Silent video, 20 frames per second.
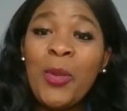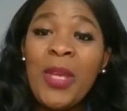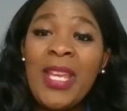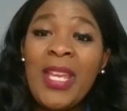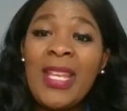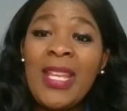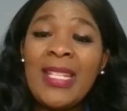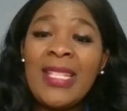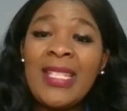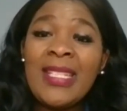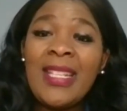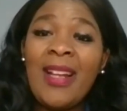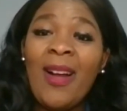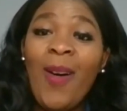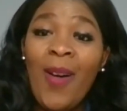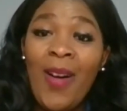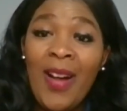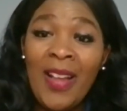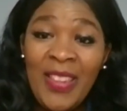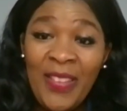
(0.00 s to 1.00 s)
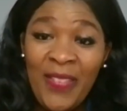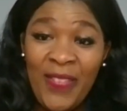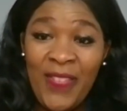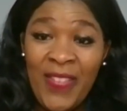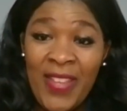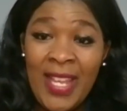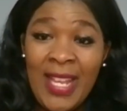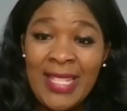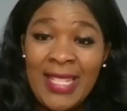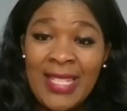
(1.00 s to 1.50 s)
is on the
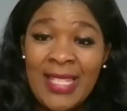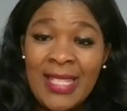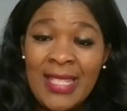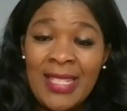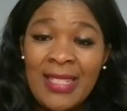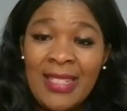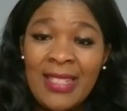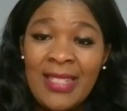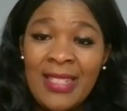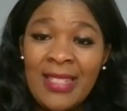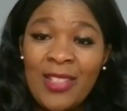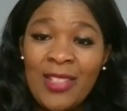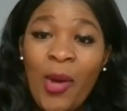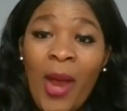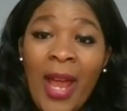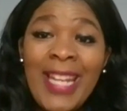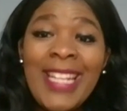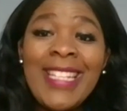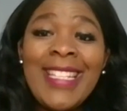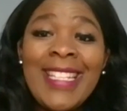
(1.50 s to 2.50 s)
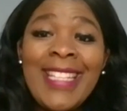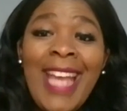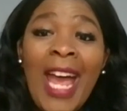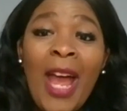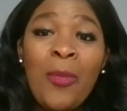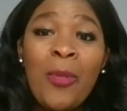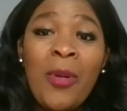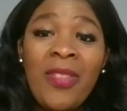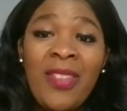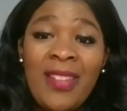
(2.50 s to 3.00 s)
fence trying to decide
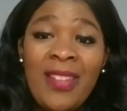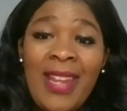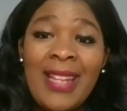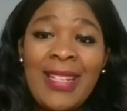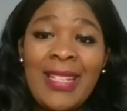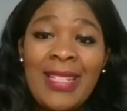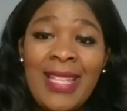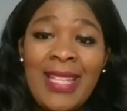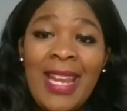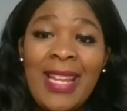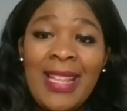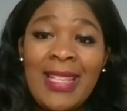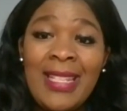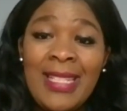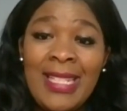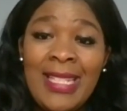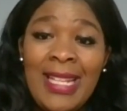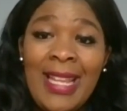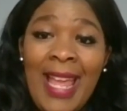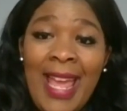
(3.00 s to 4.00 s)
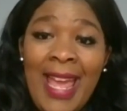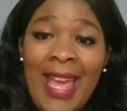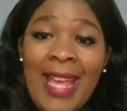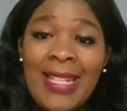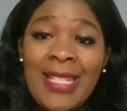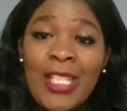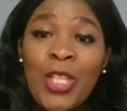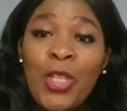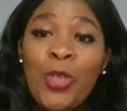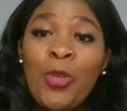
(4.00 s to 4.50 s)
whether or not to take this
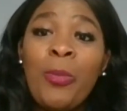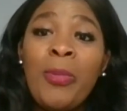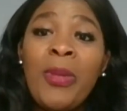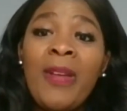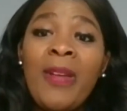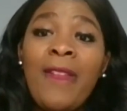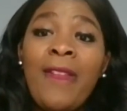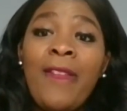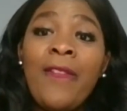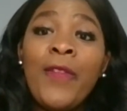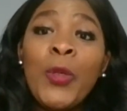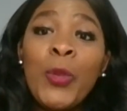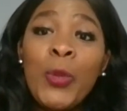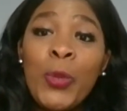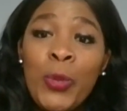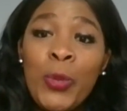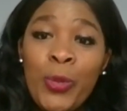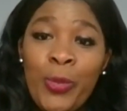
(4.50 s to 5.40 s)
class, you'll be a fool.